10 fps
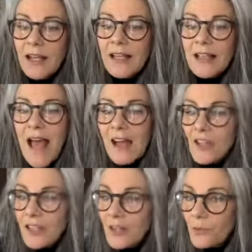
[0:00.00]
it's
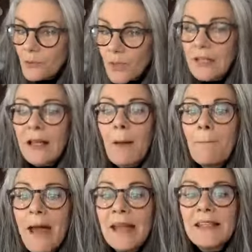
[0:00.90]
actually really
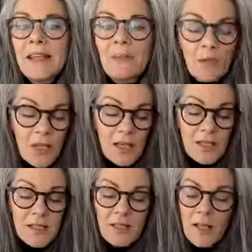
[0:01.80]
amazing
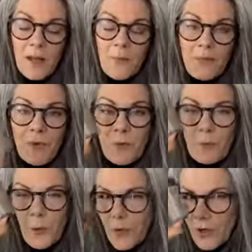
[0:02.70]
because you
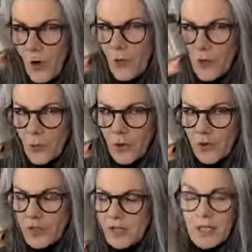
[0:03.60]
put it on the
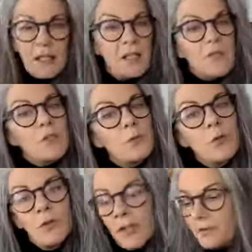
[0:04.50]
roots and it gives you
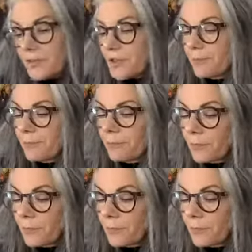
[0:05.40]
root lift. And